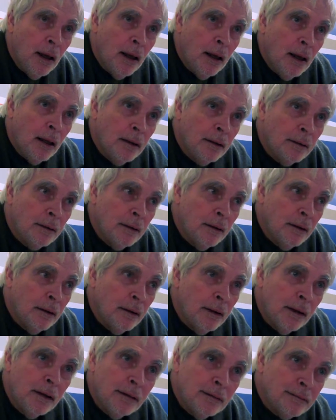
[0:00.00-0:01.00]
And
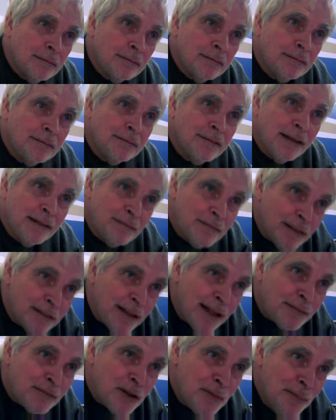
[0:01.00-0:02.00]
he did
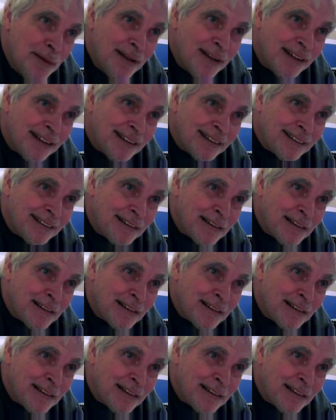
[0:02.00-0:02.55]
that to me.